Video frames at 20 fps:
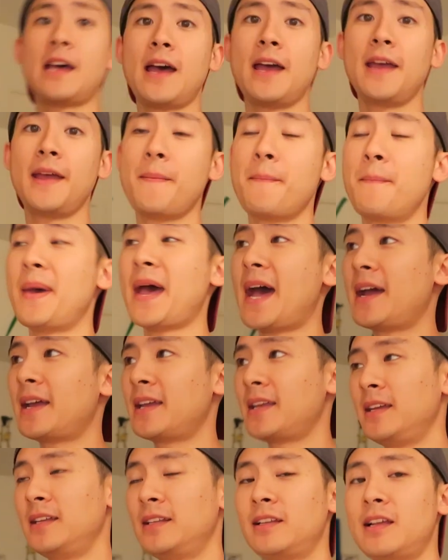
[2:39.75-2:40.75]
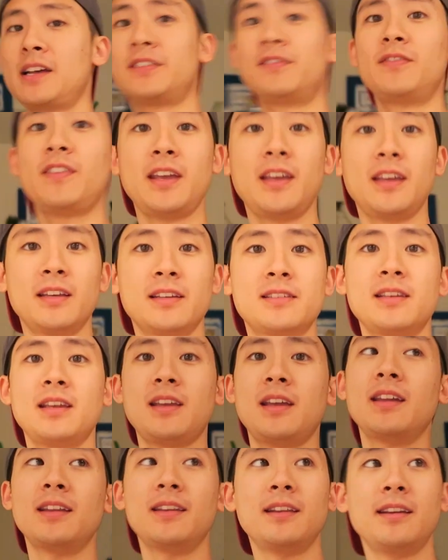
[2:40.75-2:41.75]
I am back in Las Vegas
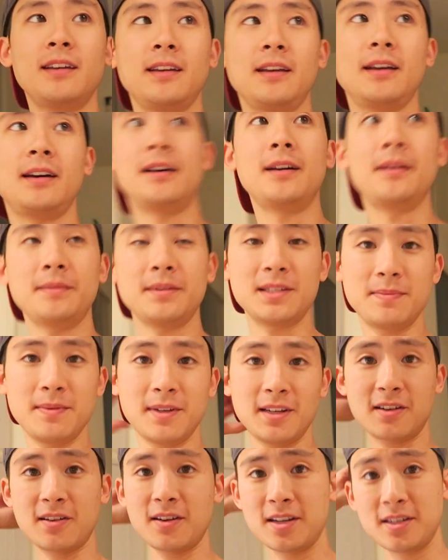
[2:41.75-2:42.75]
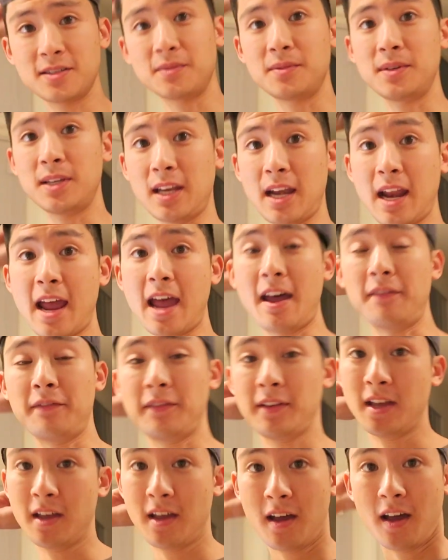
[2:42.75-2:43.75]
and um, it's been a crazy week and a half
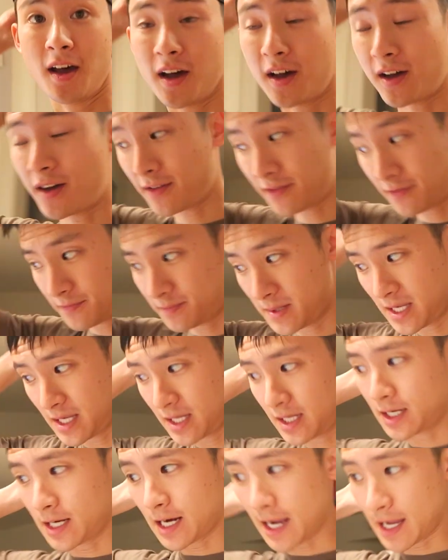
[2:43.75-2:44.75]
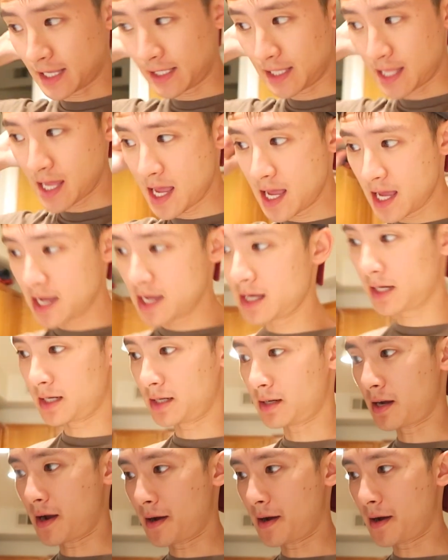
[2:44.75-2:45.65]
of being in LA and